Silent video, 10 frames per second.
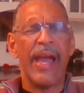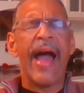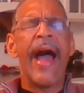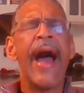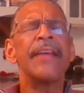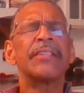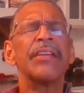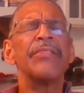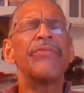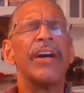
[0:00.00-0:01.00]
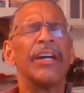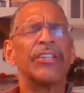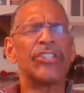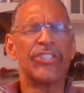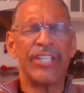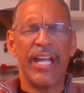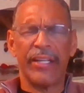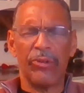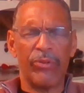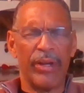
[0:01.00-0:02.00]
asking for
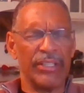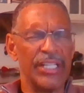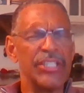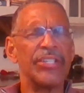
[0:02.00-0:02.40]
understanding, revelation